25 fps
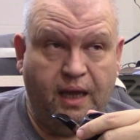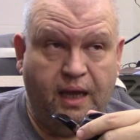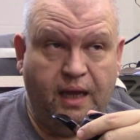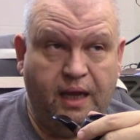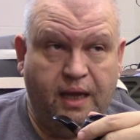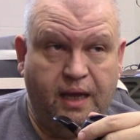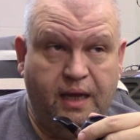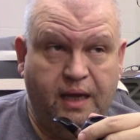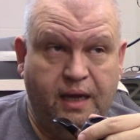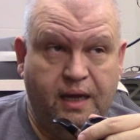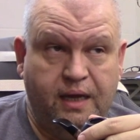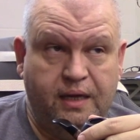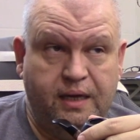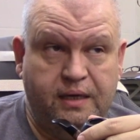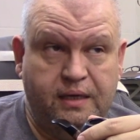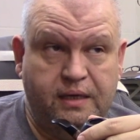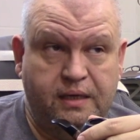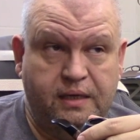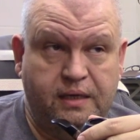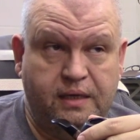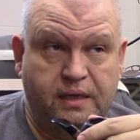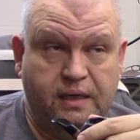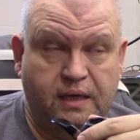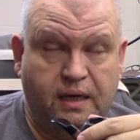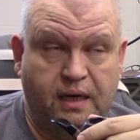
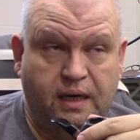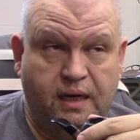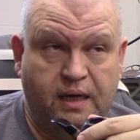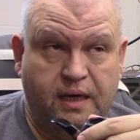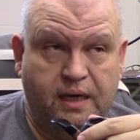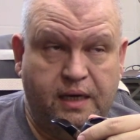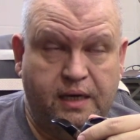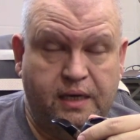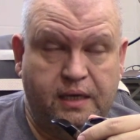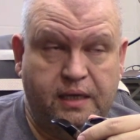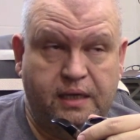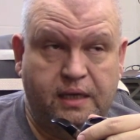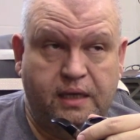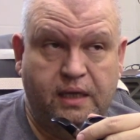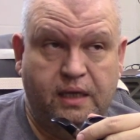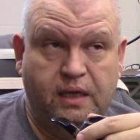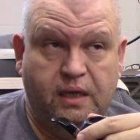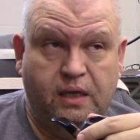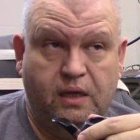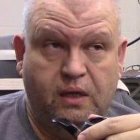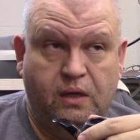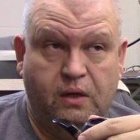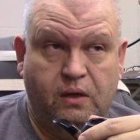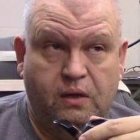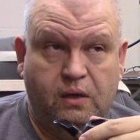And I
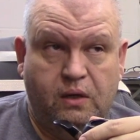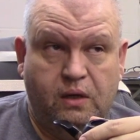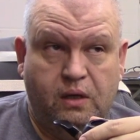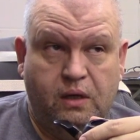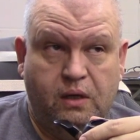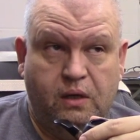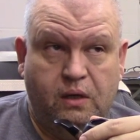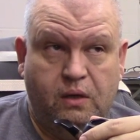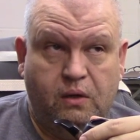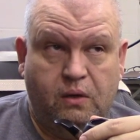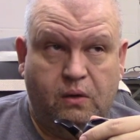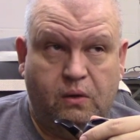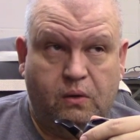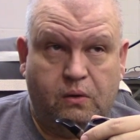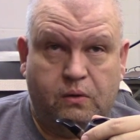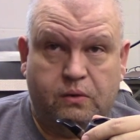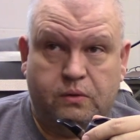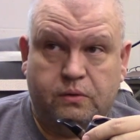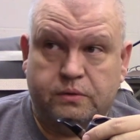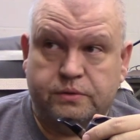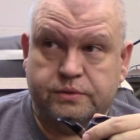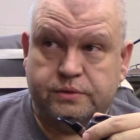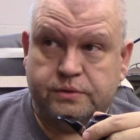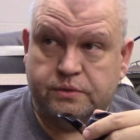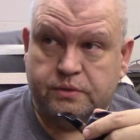
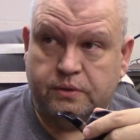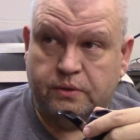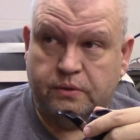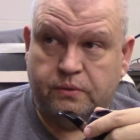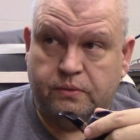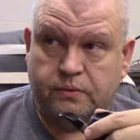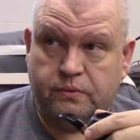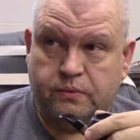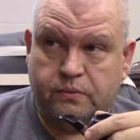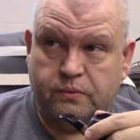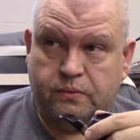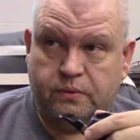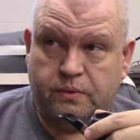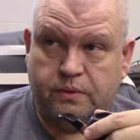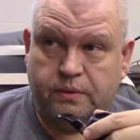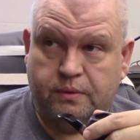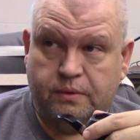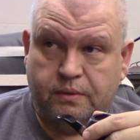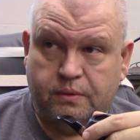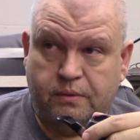also